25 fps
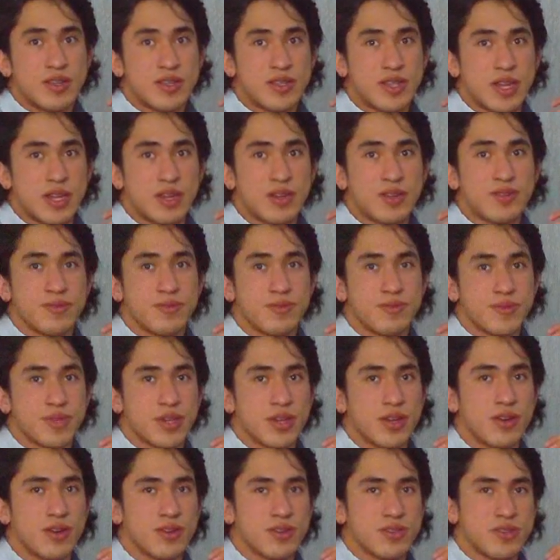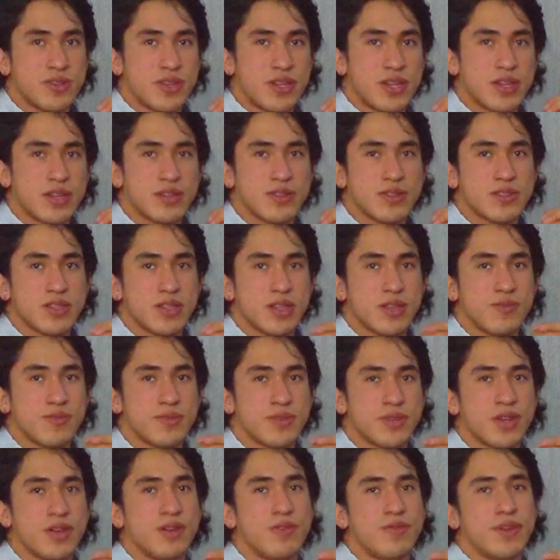than we are today.
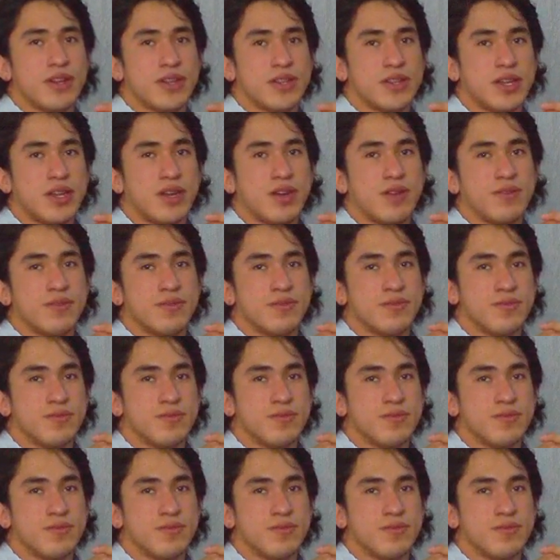We are right now.